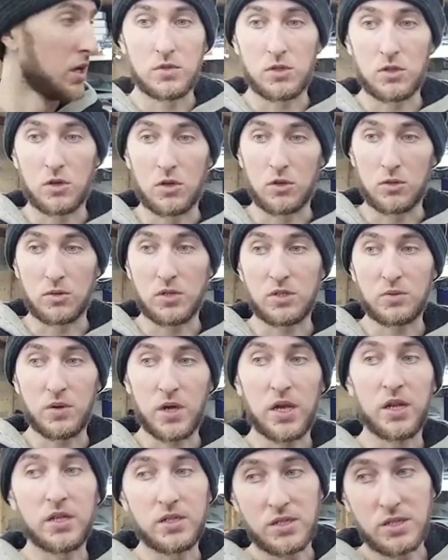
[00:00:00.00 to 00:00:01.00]
So the reason
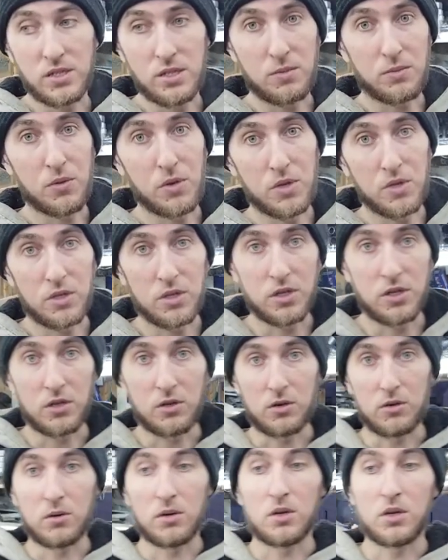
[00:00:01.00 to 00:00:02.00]
why this is important to
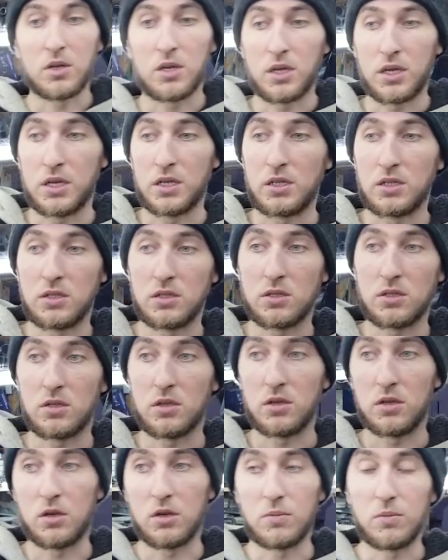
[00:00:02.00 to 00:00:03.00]
do is
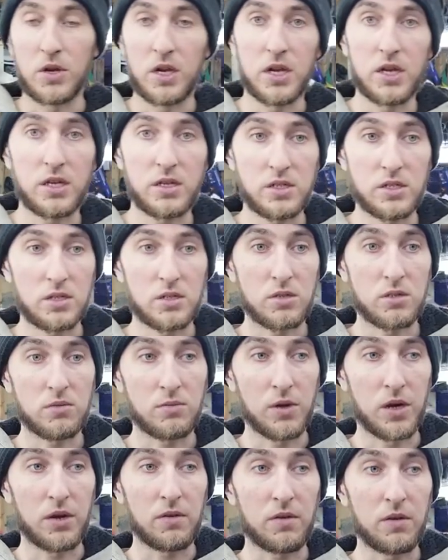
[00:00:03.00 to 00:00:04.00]
your brake
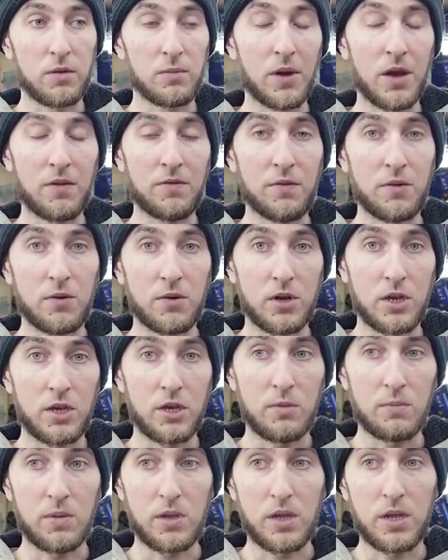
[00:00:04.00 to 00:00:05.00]
fluid
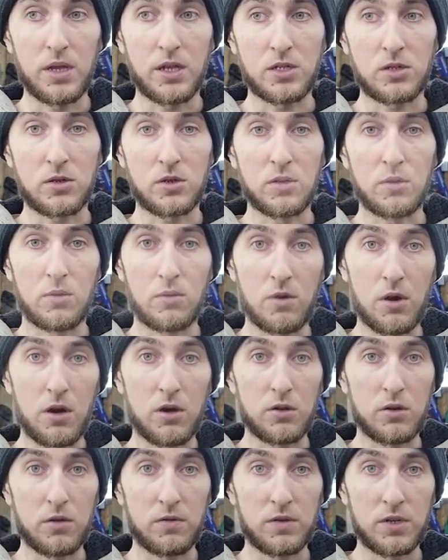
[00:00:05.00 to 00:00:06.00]
accumulates
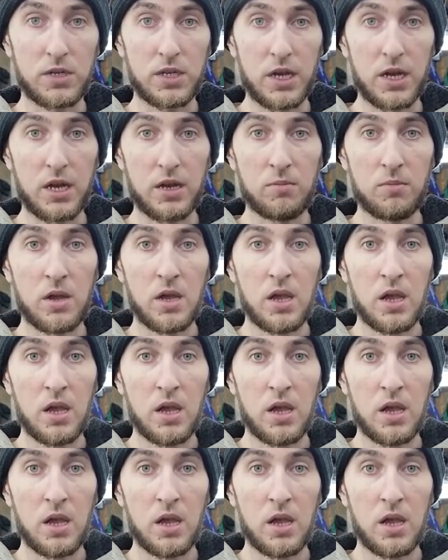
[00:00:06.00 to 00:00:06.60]
water over time,